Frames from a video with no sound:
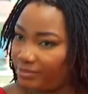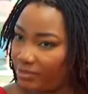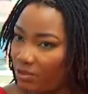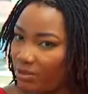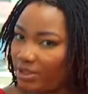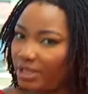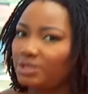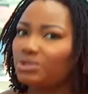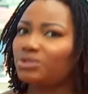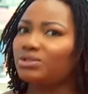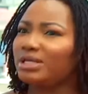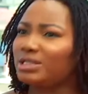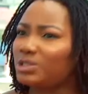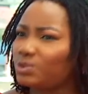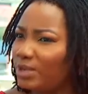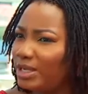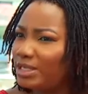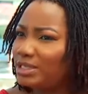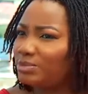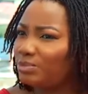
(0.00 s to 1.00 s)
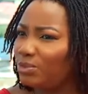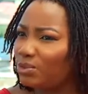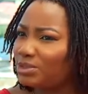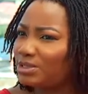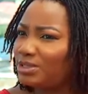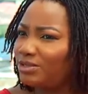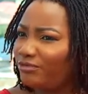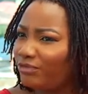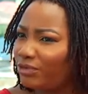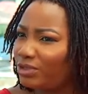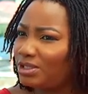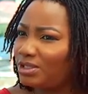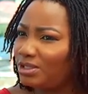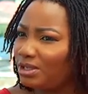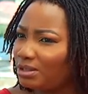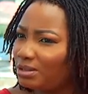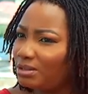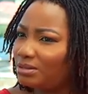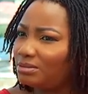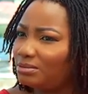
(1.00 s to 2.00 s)
Okay, so that's why it's mostly for
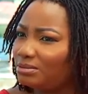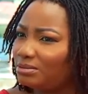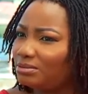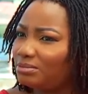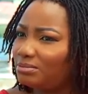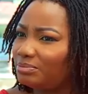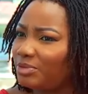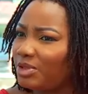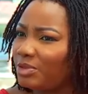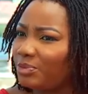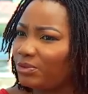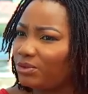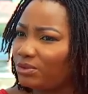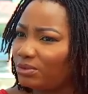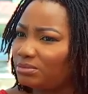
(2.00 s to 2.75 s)
young people.